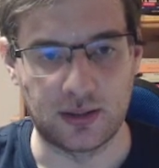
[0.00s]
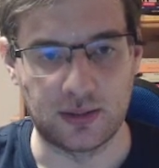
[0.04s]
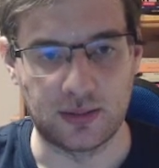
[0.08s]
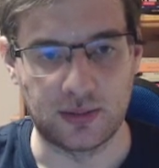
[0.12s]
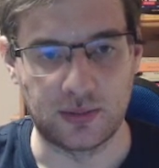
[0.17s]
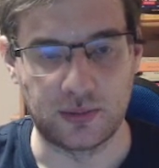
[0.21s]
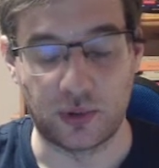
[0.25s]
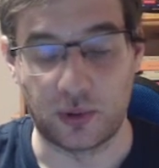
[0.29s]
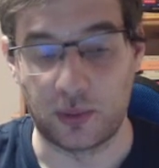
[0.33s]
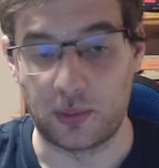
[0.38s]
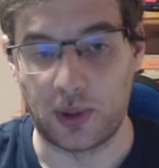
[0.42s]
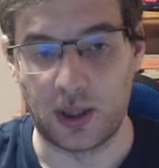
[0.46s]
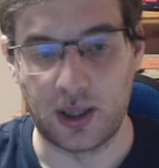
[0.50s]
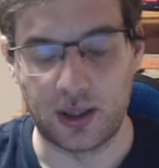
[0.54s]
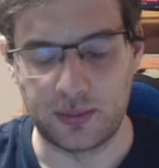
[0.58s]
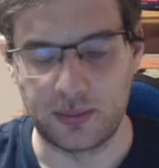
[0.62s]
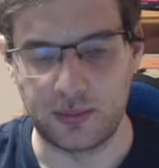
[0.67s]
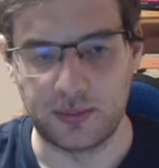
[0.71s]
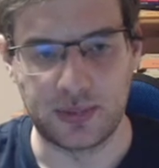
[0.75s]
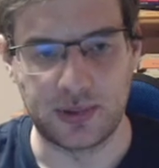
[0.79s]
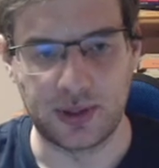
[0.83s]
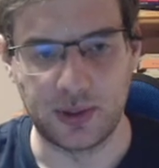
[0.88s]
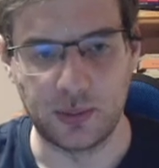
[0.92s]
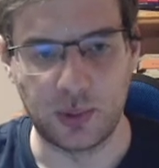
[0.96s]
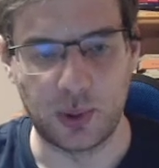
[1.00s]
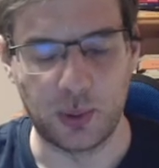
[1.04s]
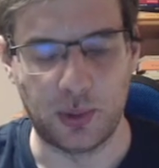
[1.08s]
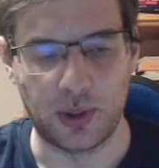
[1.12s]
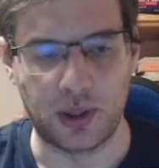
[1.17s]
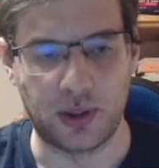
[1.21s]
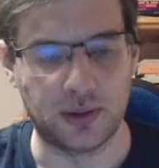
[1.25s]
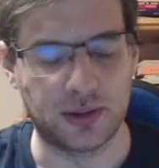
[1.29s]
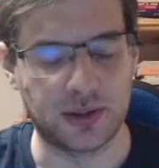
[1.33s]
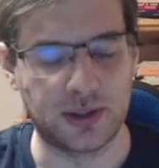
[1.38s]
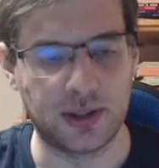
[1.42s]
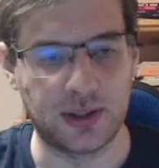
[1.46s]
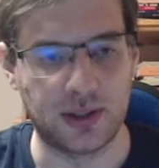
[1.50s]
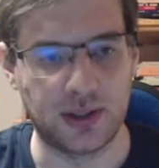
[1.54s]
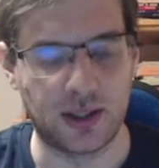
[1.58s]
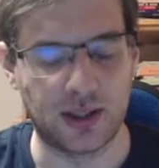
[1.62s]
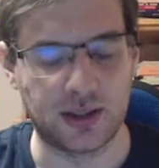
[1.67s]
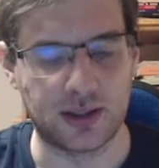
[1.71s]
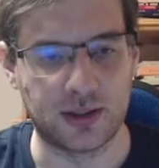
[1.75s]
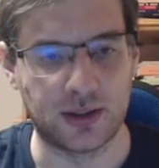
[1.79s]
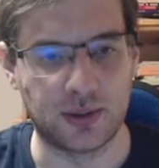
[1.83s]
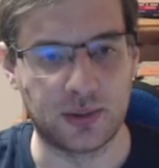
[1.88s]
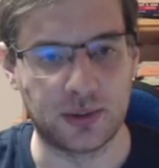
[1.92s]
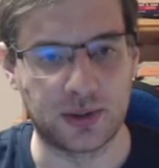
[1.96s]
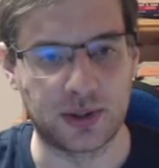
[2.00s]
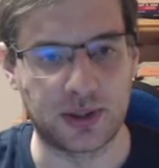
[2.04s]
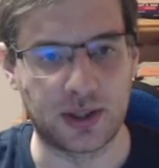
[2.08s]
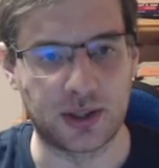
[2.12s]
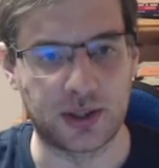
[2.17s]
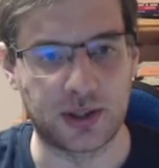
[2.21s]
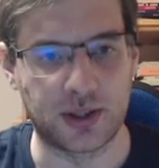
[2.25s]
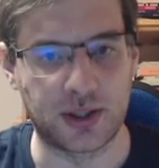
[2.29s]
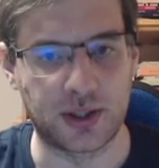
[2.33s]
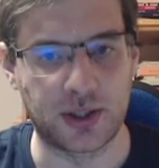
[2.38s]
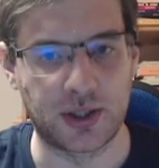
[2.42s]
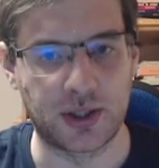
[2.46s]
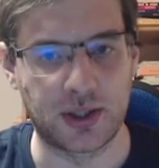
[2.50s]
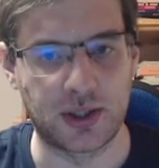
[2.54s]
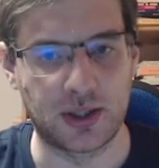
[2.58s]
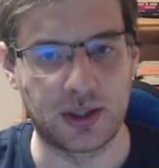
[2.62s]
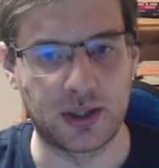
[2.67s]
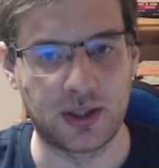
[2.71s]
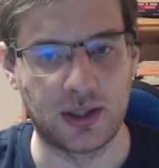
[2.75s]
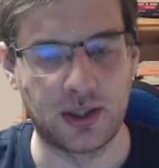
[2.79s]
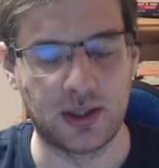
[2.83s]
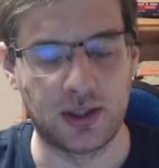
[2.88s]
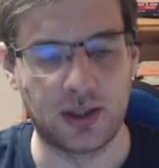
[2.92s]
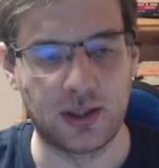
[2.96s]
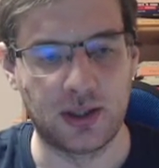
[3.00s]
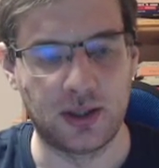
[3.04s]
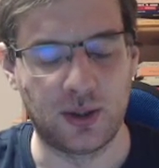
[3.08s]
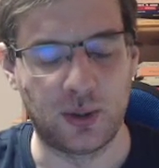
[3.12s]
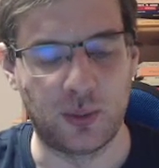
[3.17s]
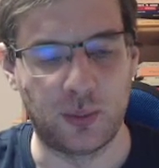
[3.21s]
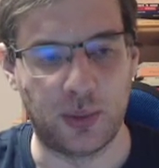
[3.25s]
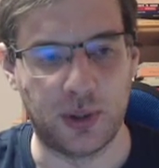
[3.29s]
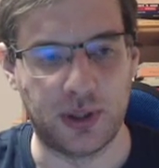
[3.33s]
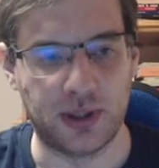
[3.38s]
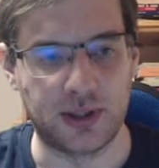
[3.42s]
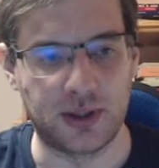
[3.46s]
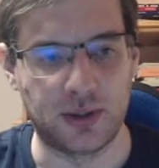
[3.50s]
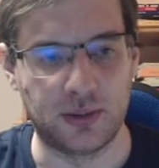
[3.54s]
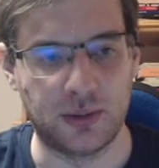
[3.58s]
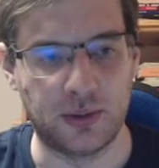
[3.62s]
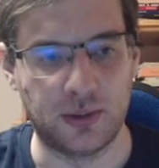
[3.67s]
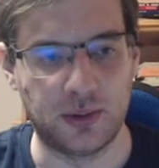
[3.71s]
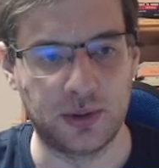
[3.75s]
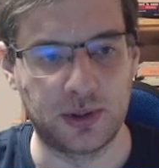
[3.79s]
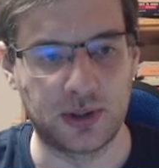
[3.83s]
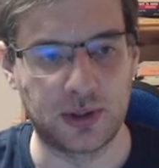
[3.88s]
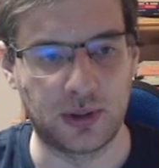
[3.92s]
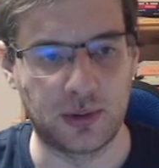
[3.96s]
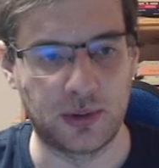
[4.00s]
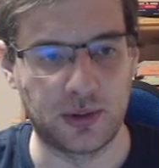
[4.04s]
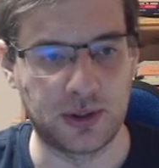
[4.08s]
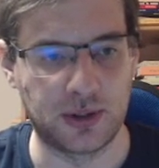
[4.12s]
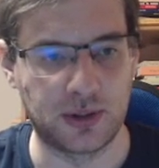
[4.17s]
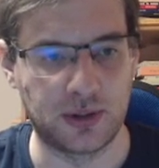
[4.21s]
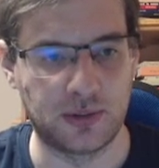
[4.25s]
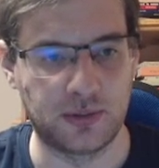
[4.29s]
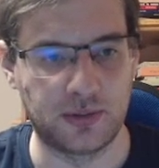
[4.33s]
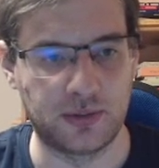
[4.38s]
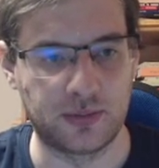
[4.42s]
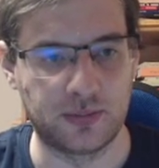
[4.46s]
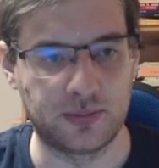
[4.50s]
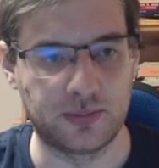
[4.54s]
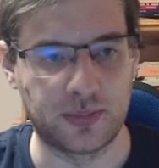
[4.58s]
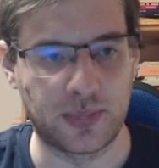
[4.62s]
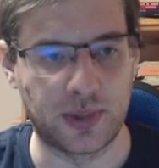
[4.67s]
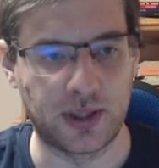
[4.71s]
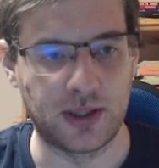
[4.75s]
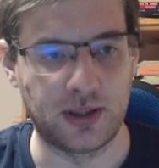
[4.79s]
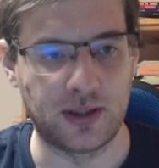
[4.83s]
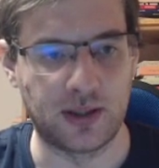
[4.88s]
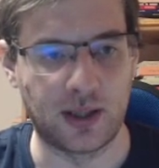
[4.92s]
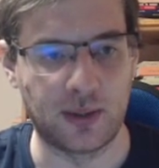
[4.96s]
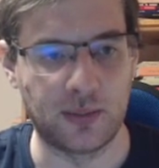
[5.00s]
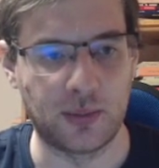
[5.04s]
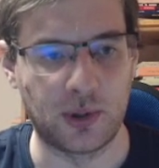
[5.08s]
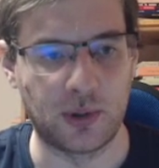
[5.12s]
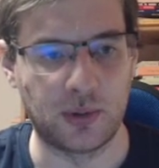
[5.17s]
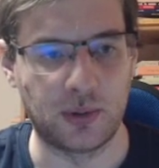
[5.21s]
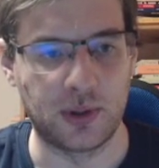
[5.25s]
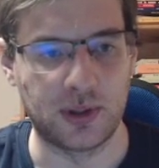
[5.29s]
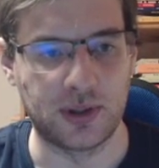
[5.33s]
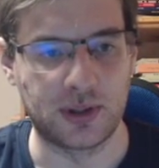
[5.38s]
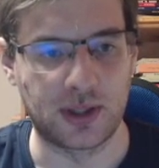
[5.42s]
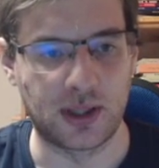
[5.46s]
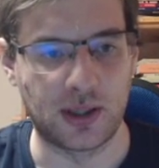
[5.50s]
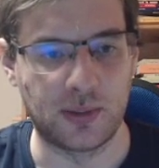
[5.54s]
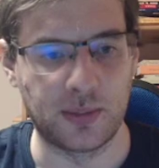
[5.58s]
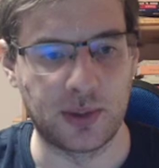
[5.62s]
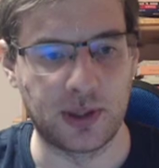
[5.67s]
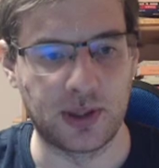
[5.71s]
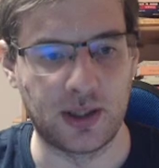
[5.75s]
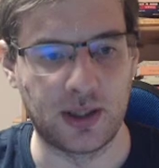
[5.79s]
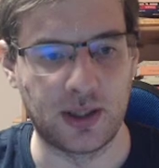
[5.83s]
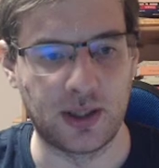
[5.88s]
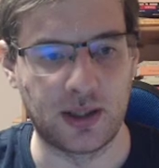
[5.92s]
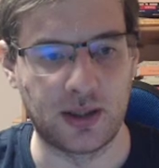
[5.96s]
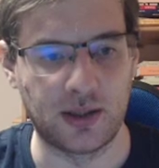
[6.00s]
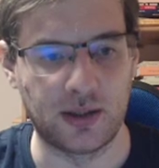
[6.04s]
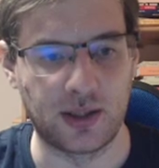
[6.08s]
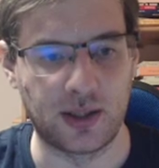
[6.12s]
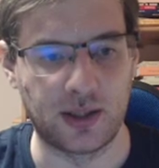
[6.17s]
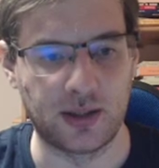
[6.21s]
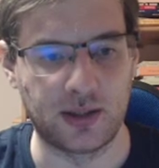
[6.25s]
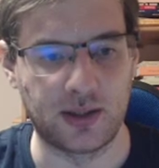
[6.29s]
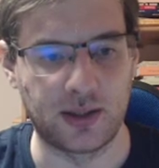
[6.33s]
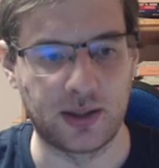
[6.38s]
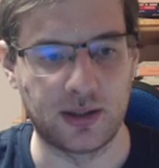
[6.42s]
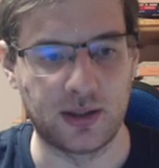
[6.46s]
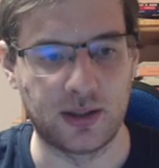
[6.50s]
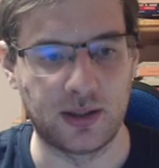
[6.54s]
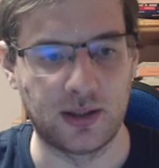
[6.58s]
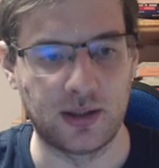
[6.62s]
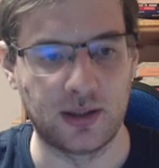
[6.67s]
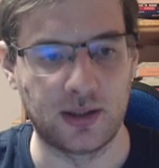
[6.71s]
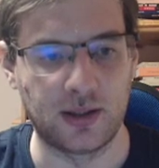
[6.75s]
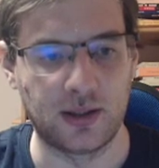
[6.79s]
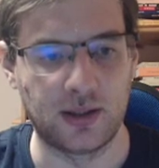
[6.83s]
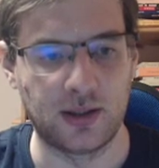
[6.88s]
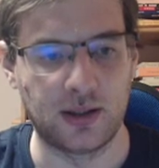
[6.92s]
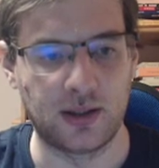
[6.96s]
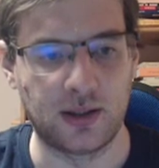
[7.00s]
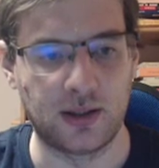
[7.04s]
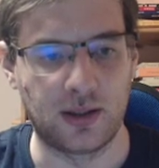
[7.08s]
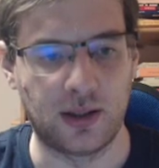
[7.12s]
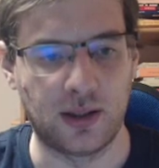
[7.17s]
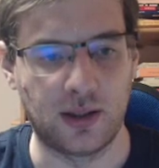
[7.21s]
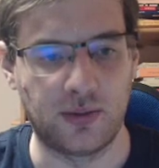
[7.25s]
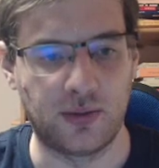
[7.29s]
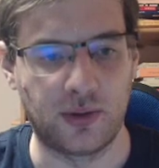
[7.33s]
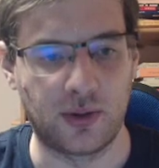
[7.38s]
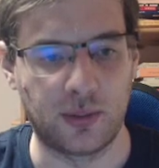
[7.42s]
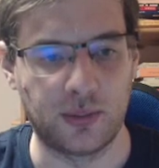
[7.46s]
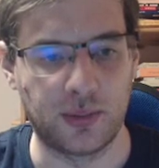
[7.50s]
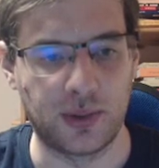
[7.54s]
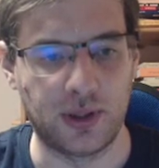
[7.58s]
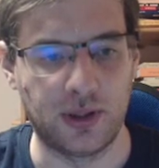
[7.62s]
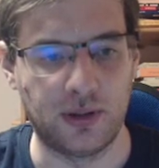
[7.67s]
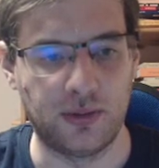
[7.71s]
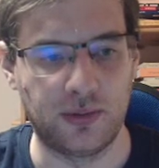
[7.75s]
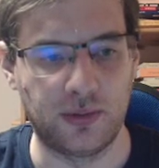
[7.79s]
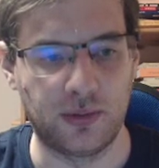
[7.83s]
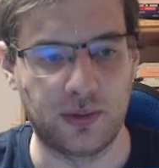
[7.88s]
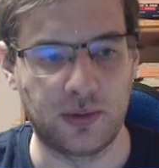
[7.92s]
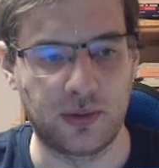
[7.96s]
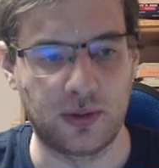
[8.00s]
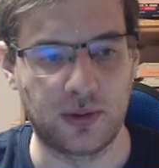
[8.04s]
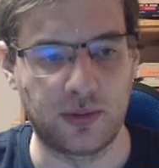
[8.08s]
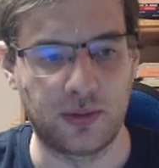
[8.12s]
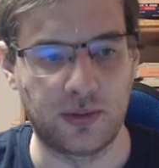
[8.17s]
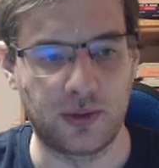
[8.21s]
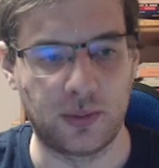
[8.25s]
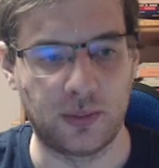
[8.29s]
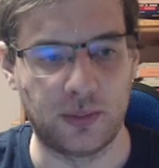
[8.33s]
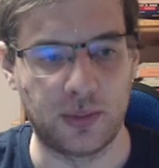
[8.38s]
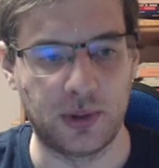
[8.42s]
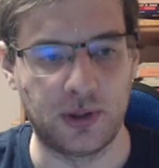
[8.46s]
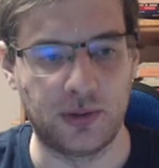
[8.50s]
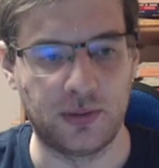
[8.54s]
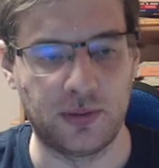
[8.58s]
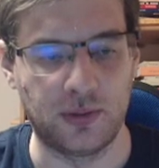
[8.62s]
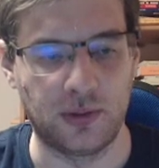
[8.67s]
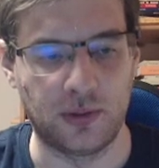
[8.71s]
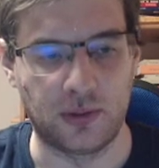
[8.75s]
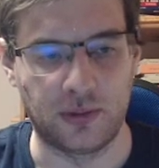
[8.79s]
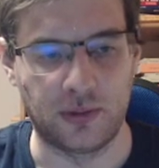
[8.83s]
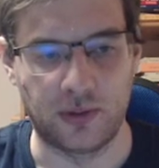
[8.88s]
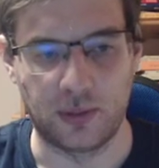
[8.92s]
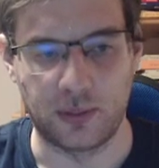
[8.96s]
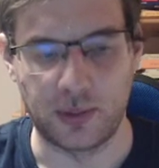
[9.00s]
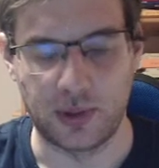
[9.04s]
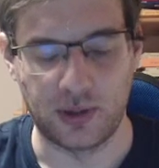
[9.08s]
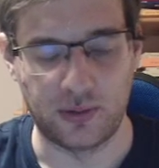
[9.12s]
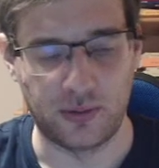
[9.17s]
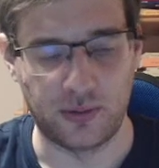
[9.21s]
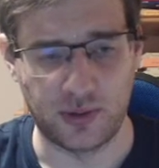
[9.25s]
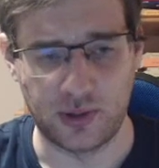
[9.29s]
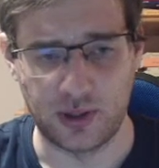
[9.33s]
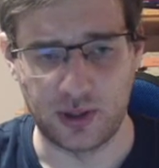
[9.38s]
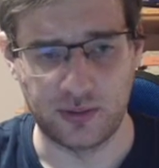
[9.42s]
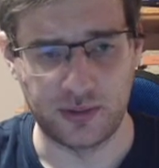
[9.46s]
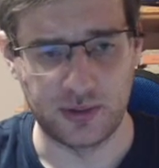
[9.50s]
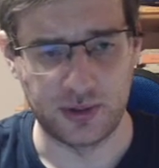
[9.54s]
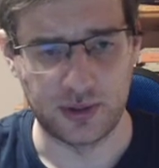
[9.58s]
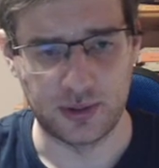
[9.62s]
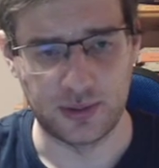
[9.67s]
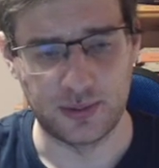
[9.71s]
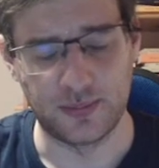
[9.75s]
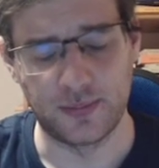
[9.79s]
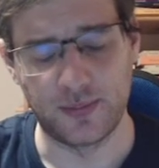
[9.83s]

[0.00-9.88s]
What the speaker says: for black, simply because he has no such piece to do so. So if anytime a rook is coming there, knight can kick from d4, from b4, from a5. So